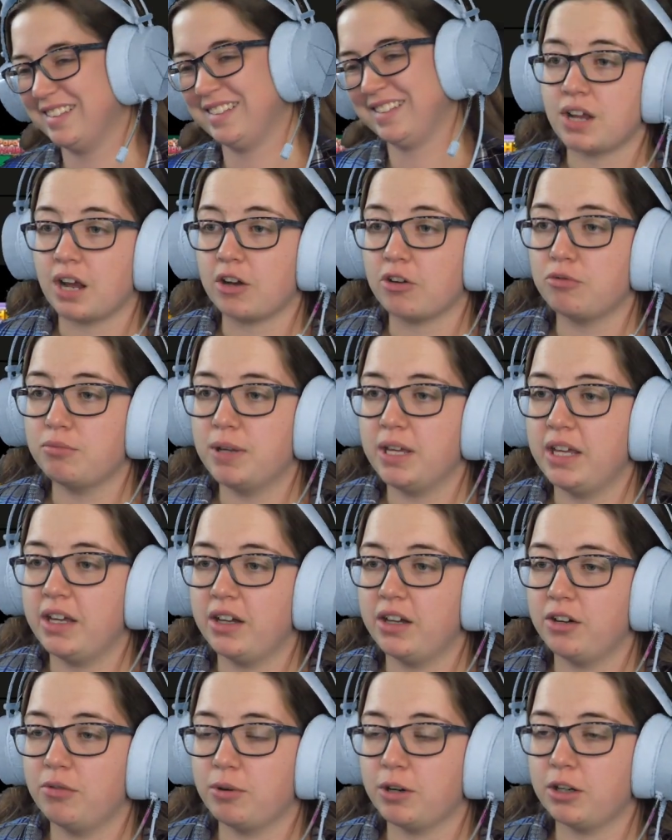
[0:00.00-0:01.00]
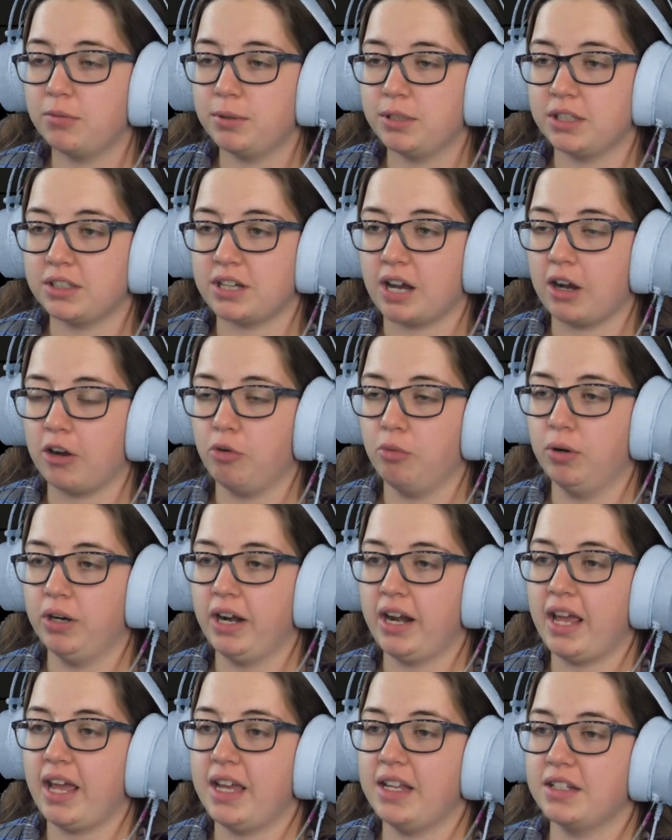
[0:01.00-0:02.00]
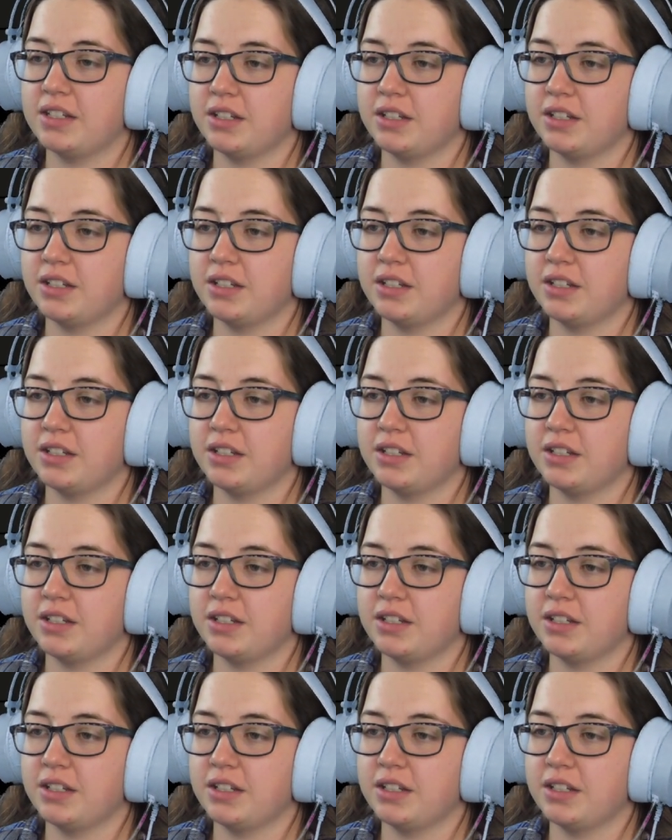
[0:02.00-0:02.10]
Taco Mia, we're gonna put the taco one in A